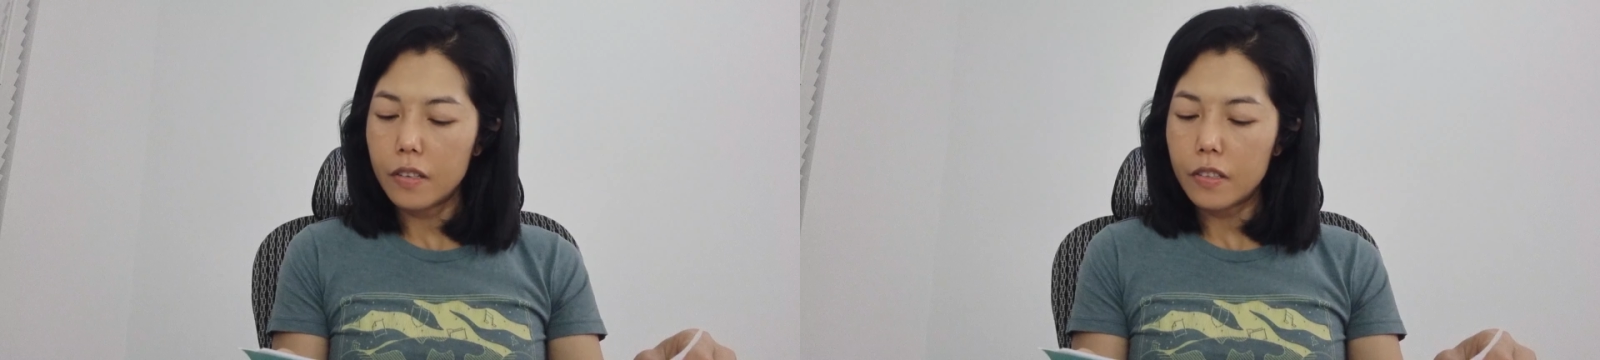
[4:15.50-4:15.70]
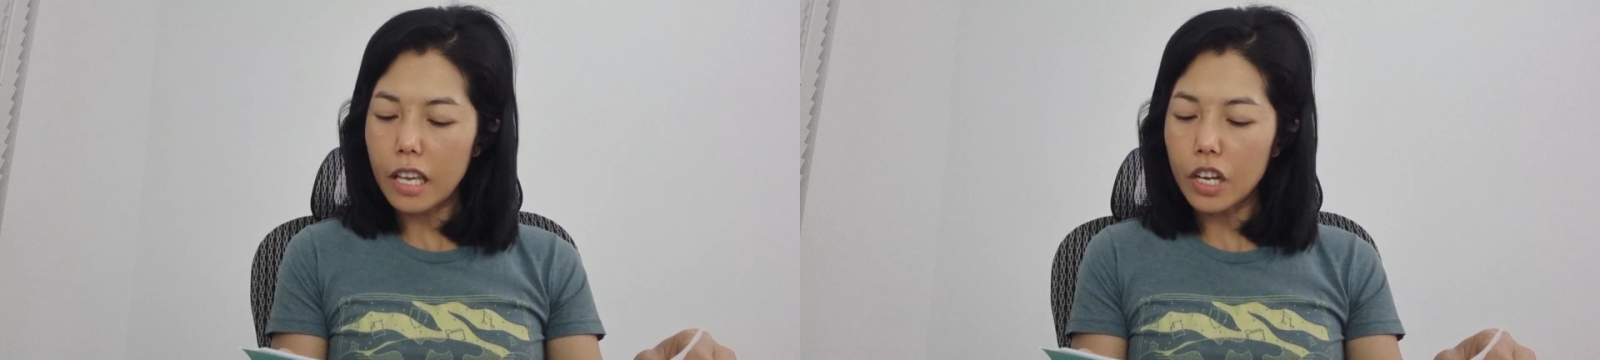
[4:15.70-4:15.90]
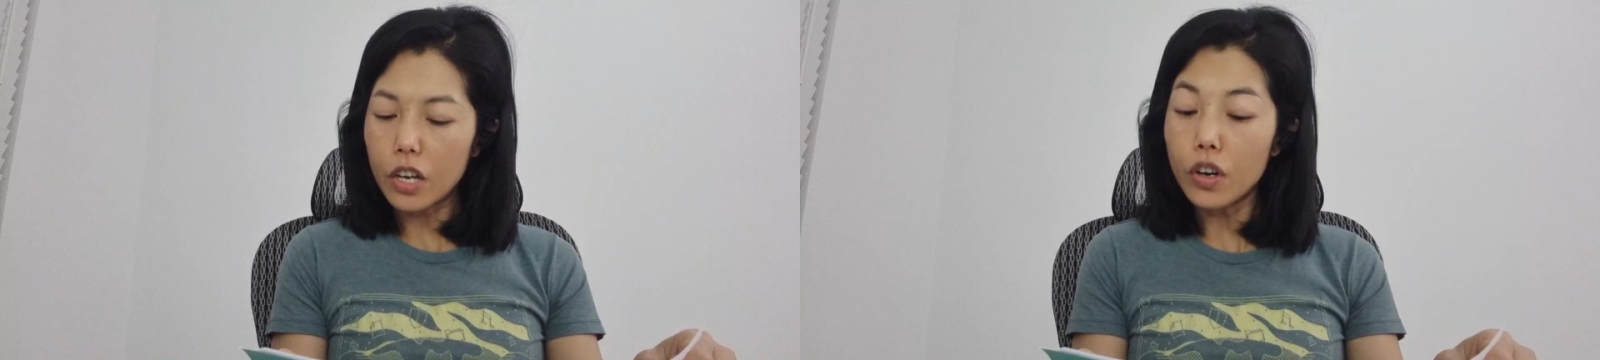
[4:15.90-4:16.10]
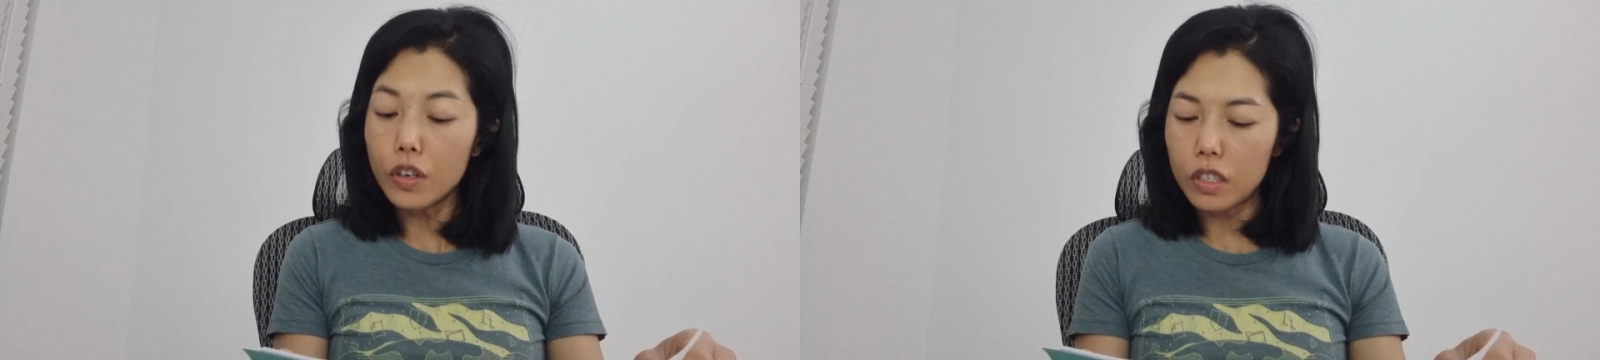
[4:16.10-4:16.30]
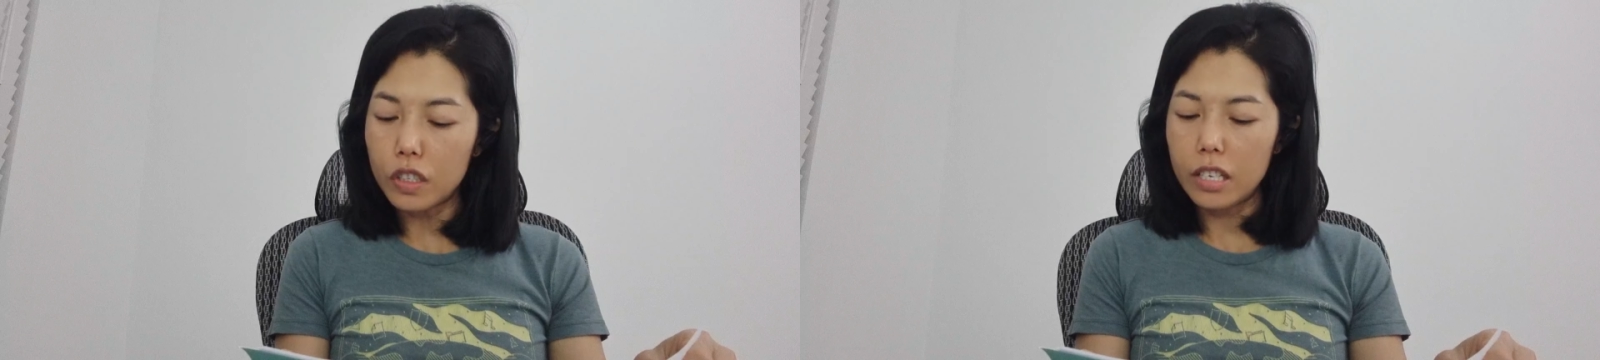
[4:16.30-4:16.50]

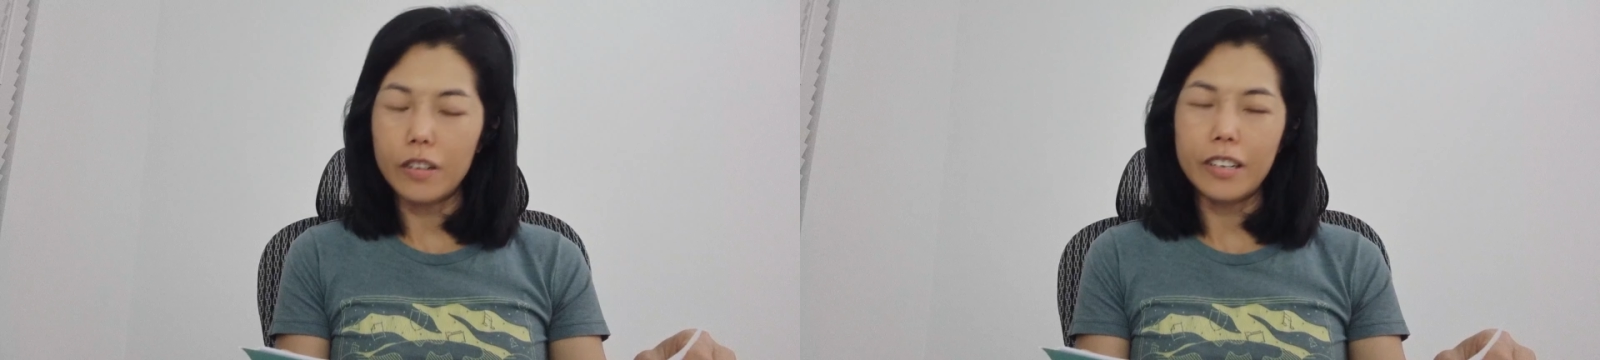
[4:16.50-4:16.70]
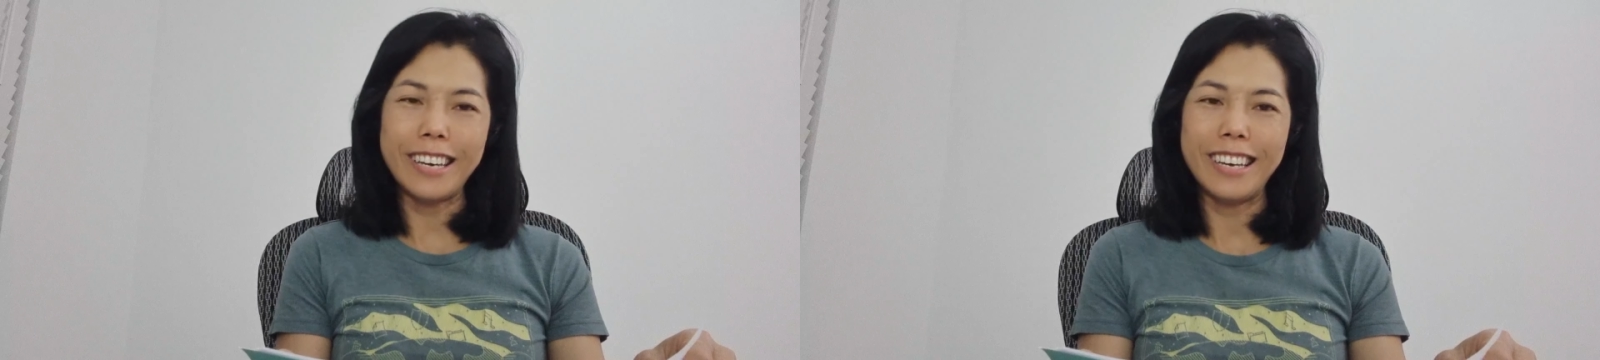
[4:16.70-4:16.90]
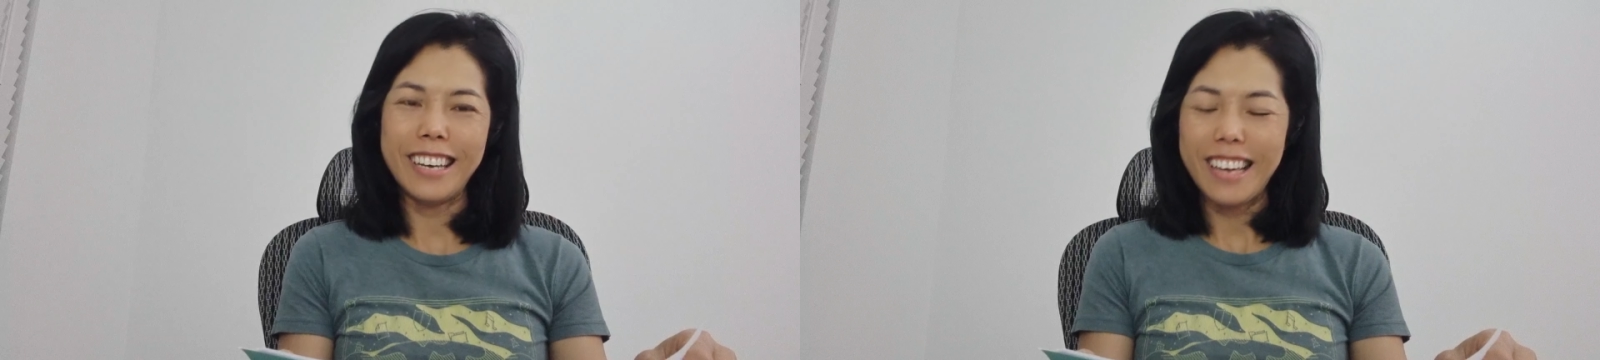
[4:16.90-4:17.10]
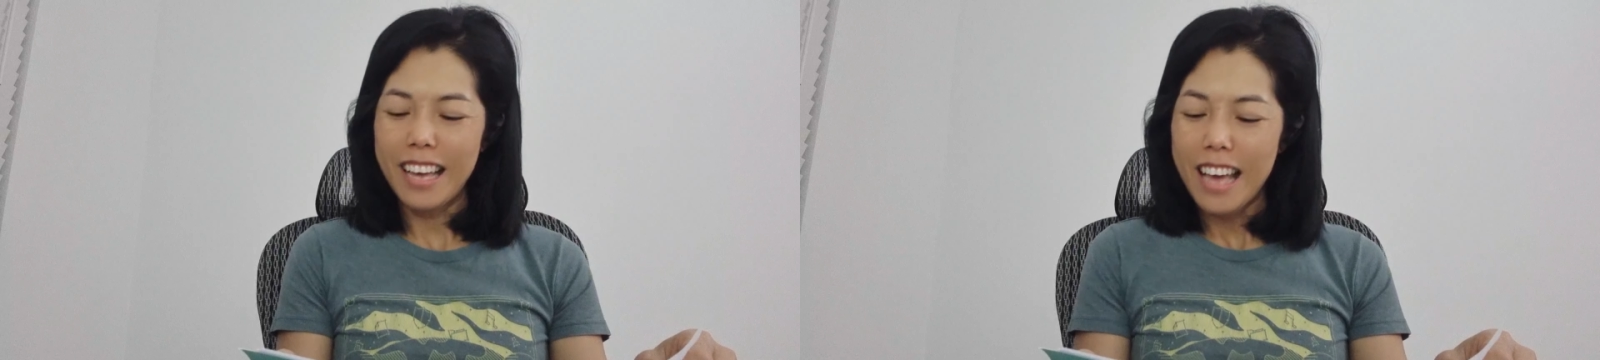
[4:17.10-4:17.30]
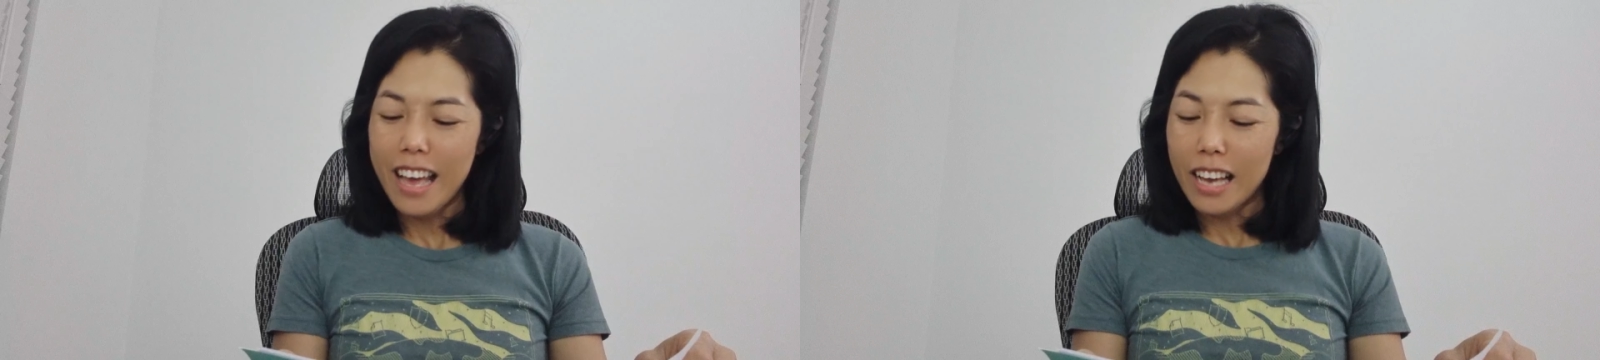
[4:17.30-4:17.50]
Psychology.
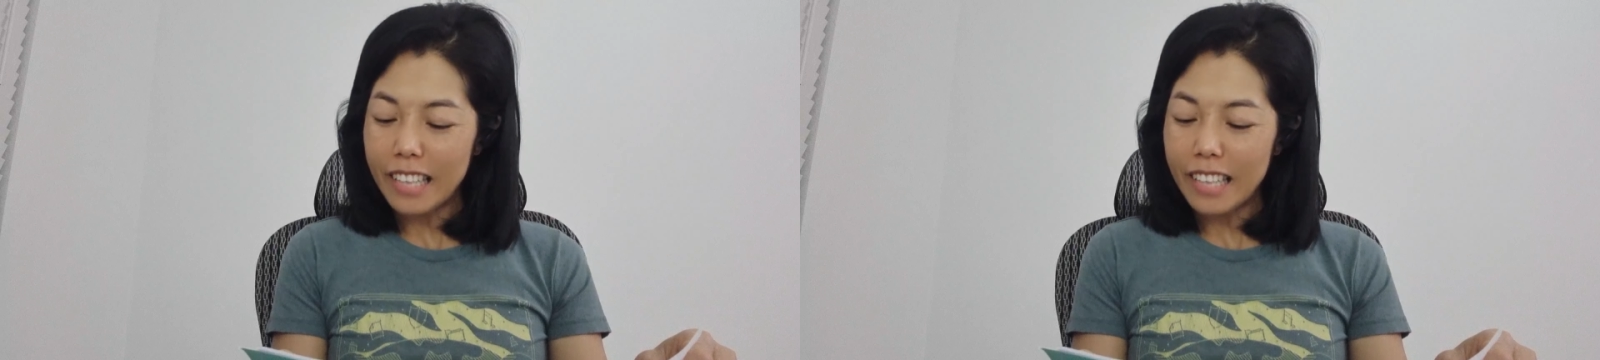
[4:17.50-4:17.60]
Okay,